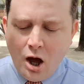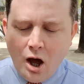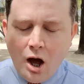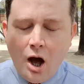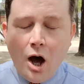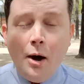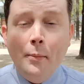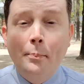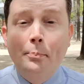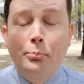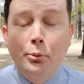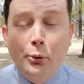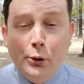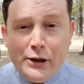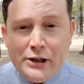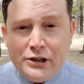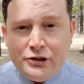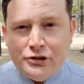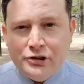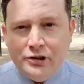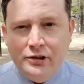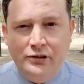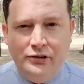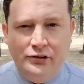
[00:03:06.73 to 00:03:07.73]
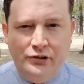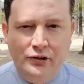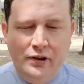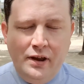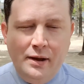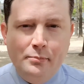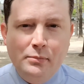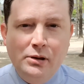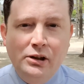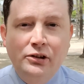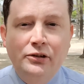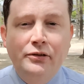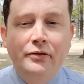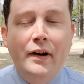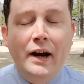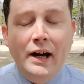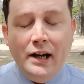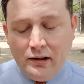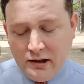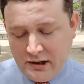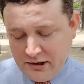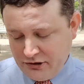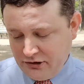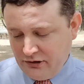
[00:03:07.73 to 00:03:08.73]
A breach, so that means
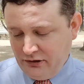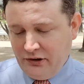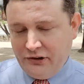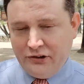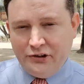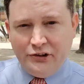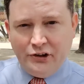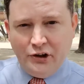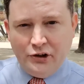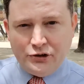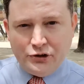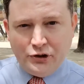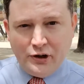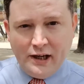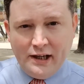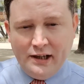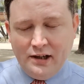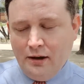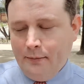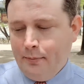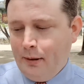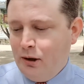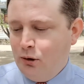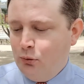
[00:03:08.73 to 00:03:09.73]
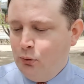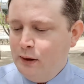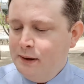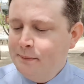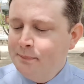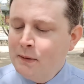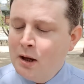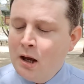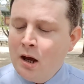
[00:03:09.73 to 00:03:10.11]
violation. This is on your handout, by the way.